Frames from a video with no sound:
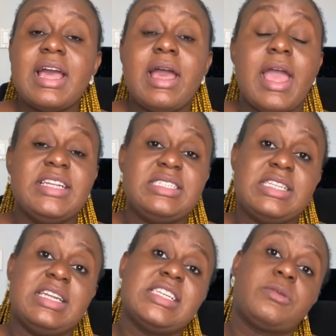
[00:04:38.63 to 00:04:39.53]
I did
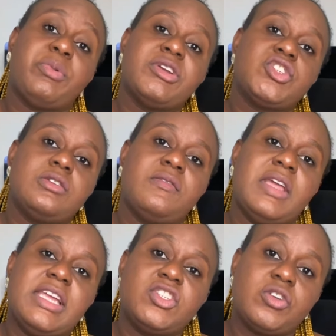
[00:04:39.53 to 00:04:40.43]
an expression of
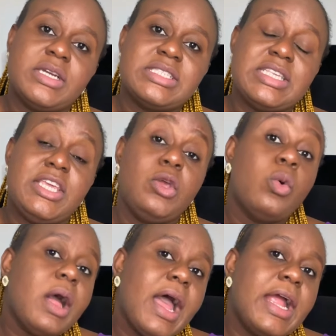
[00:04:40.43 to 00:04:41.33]
interest,
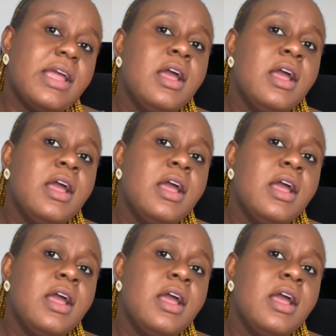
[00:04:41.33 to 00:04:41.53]
EOI.